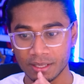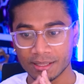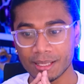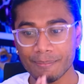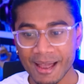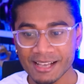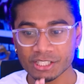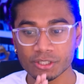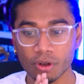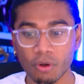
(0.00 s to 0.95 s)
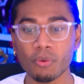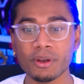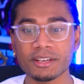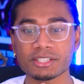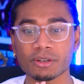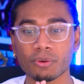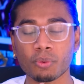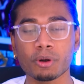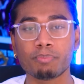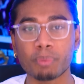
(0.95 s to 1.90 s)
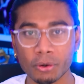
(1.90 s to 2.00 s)
The masks always
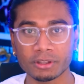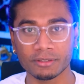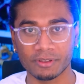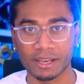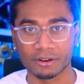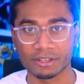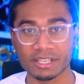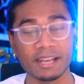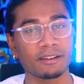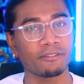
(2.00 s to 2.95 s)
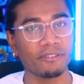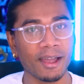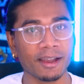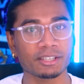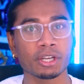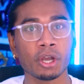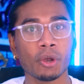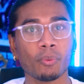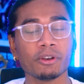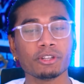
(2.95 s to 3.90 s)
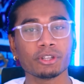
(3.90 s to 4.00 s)
were both of theirs. And in fact,
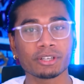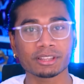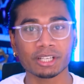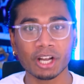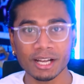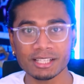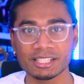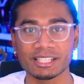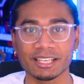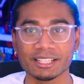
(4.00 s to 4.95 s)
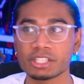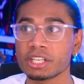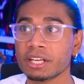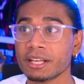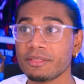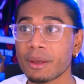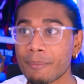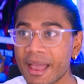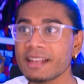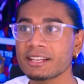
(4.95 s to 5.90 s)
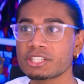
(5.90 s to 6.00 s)
when you look at the cutscenes, the
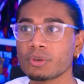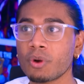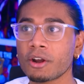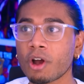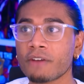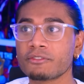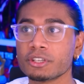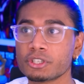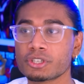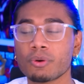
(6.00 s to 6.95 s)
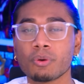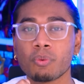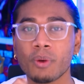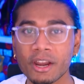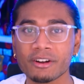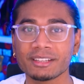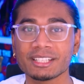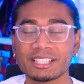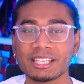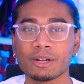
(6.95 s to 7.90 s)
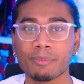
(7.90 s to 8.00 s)
man is the one often shown wearing the
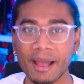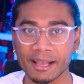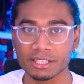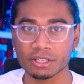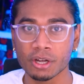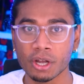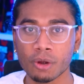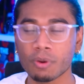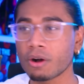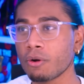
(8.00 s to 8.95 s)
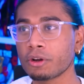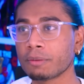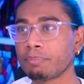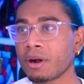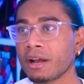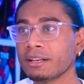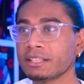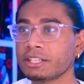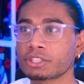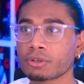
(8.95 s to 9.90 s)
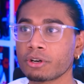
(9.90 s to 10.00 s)
teal mask. While Ogerpon, they
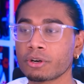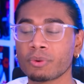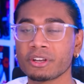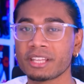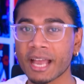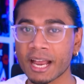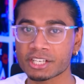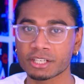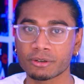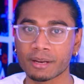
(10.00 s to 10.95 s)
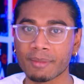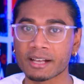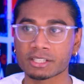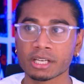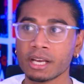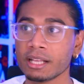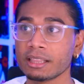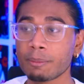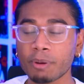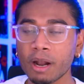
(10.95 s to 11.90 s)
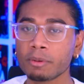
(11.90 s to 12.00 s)
showed her wearing the ashen gray mask. They
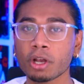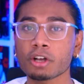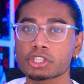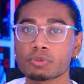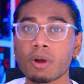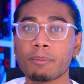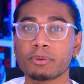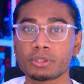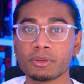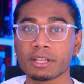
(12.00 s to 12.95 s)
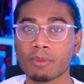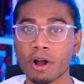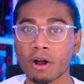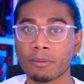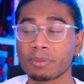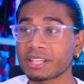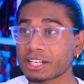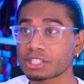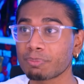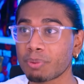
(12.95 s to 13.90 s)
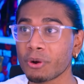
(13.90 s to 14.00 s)
probably all swap between them all, but that's
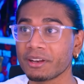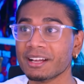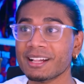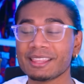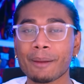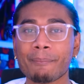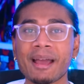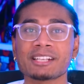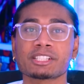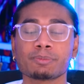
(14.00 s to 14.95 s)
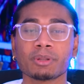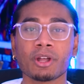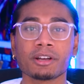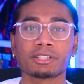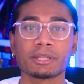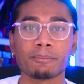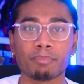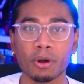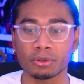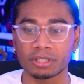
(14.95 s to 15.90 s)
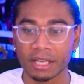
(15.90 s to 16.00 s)
the point. The masks belong to them
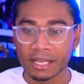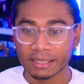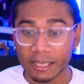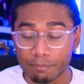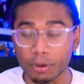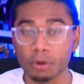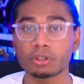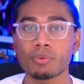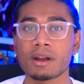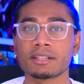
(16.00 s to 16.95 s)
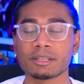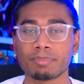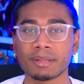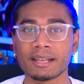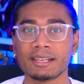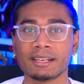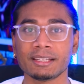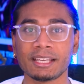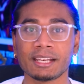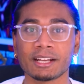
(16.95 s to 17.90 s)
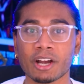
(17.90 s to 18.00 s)
both. They both wanted to blend in in
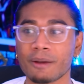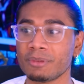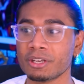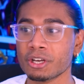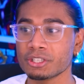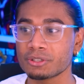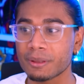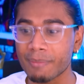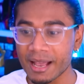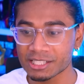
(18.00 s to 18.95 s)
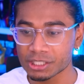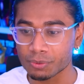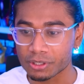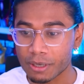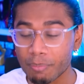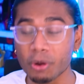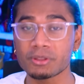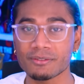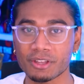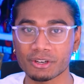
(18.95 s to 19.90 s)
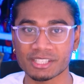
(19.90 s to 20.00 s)
Kitakami, so the masks was both
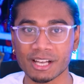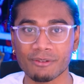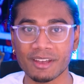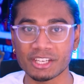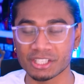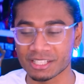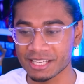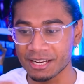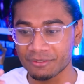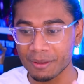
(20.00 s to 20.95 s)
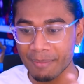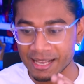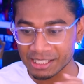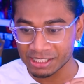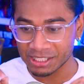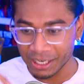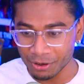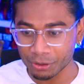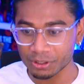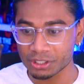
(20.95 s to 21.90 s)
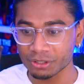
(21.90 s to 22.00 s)
of their salvations. And if the masks' Terra
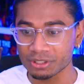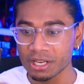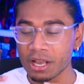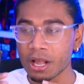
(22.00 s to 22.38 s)
crystals